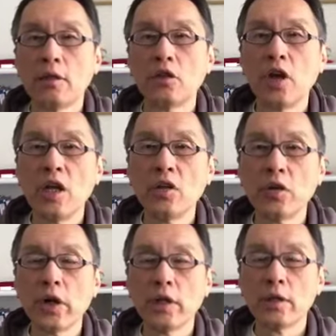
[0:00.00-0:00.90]

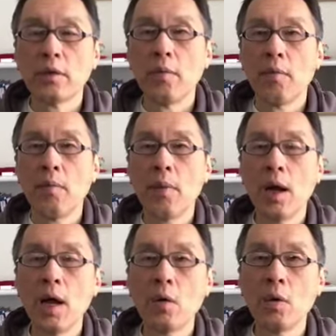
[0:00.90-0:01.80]
generate
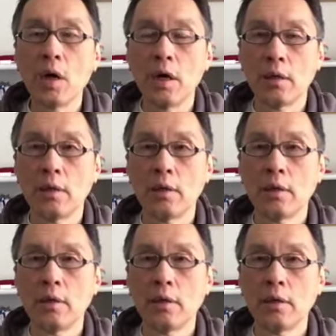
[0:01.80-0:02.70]
power,
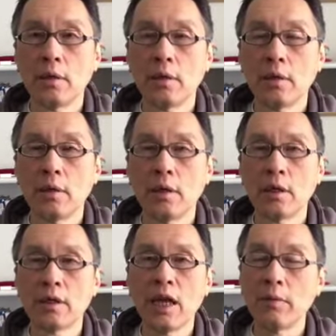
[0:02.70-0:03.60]
a
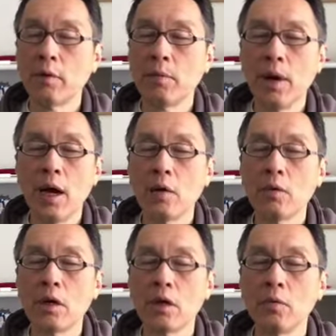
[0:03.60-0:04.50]
type of
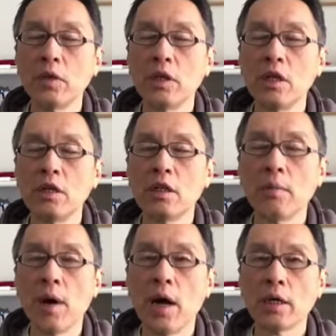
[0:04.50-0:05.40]
power within the
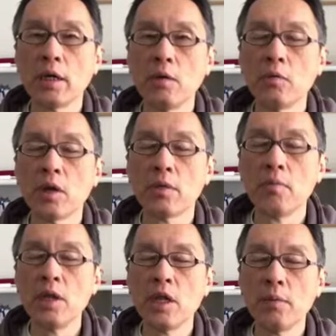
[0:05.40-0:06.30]
body with
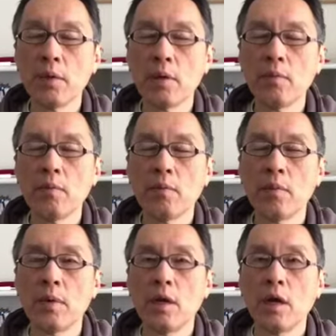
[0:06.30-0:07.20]
minimum
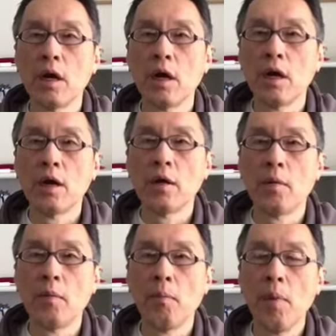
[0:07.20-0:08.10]

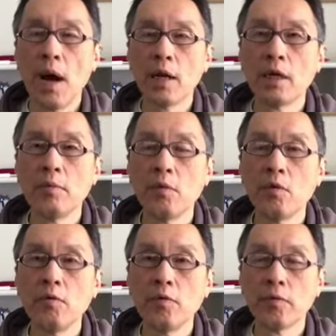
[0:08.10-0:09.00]
body
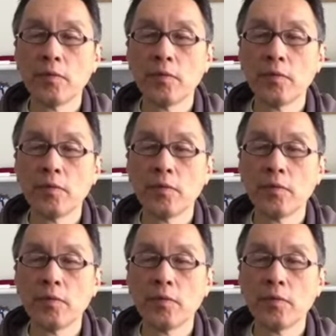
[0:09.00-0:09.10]
move,